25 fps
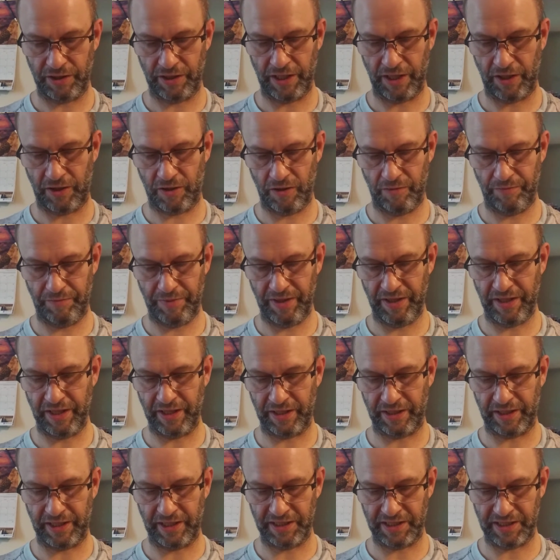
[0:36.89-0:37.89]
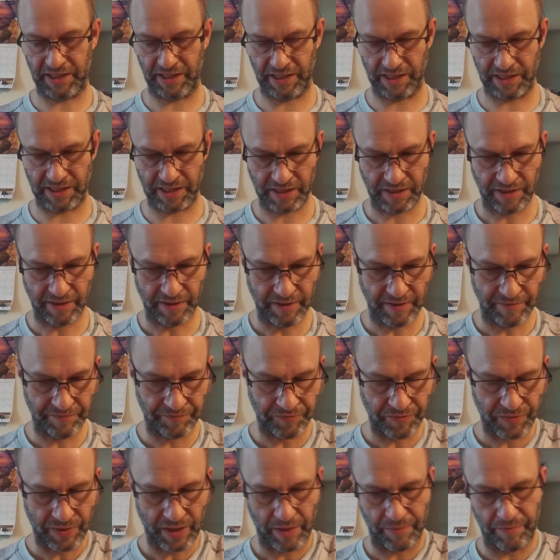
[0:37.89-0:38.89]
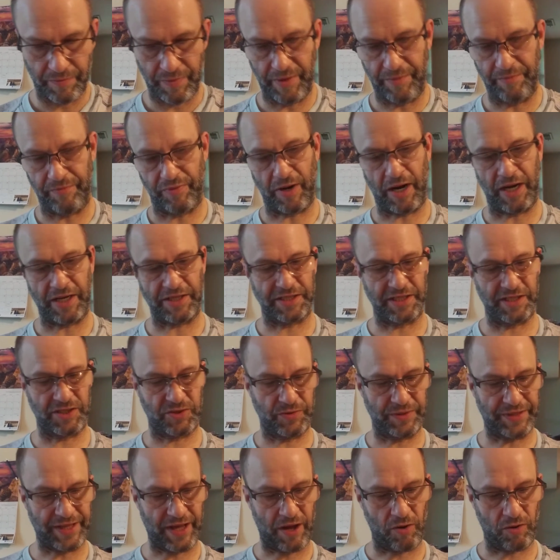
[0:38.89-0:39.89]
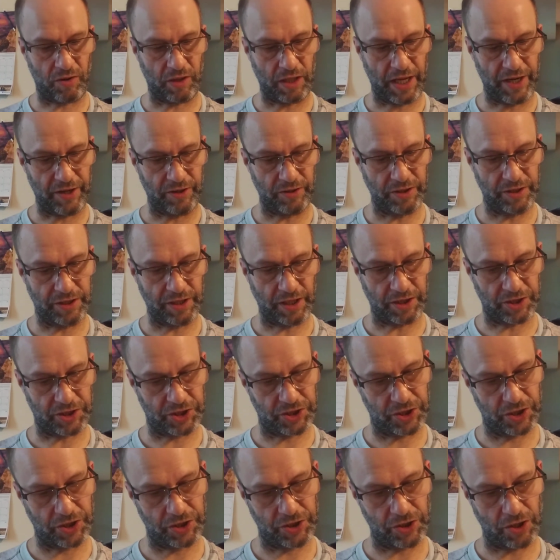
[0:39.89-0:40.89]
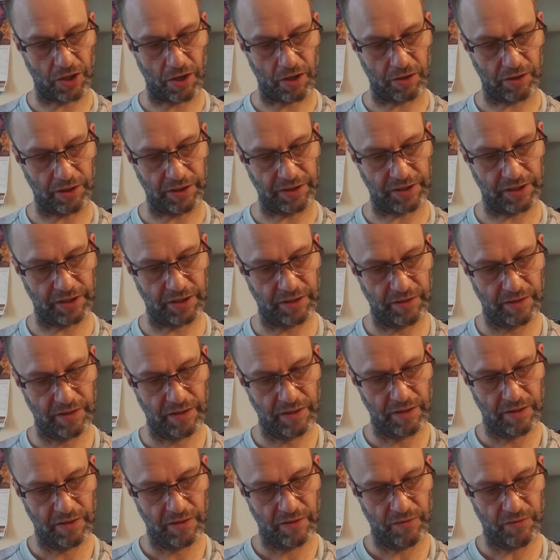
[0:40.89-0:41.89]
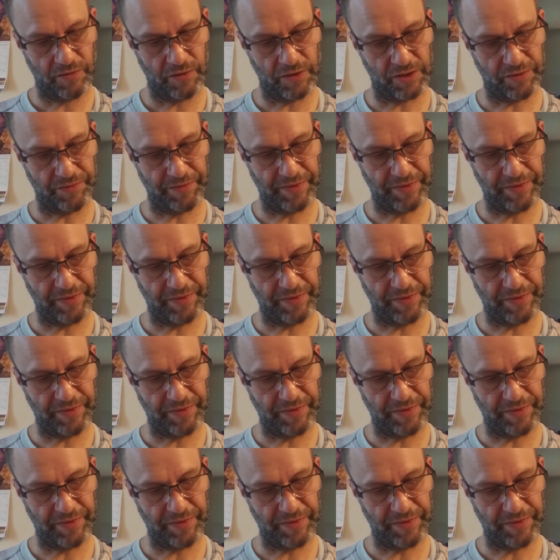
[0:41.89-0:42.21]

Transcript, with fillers: It could be that this has been processed with alkali or Dutch chocolate, which